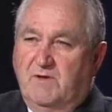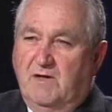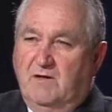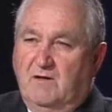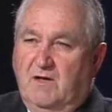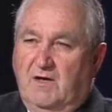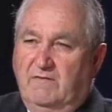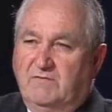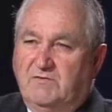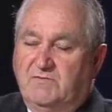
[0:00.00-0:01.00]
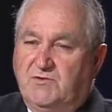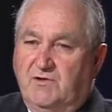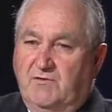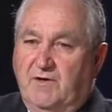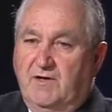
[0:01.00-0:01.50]
being in the lives of
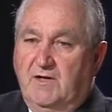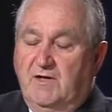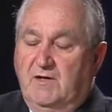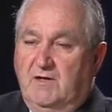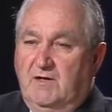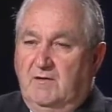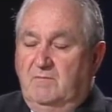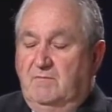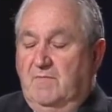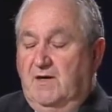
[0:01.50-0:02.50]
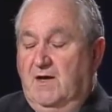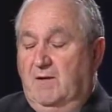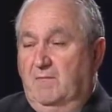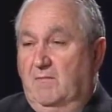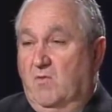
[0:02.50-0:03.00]
children, but
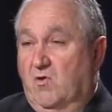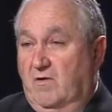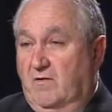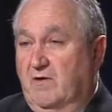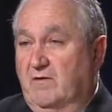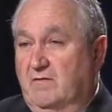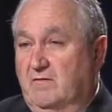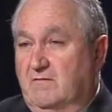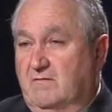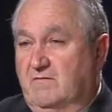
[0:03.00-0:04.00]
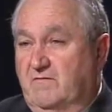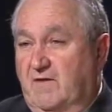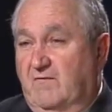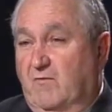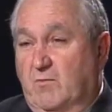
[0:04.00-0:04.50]
I'm more
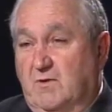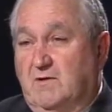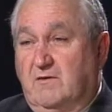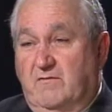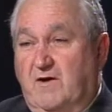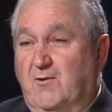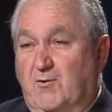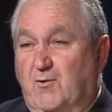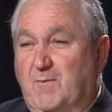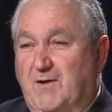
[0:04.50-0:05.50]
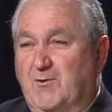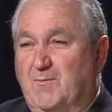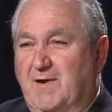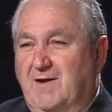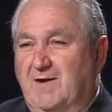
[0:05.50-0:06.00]
favorable to the father and the mother
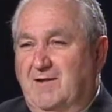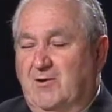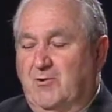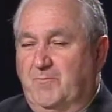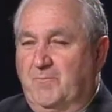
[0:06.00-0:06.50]
being in the home.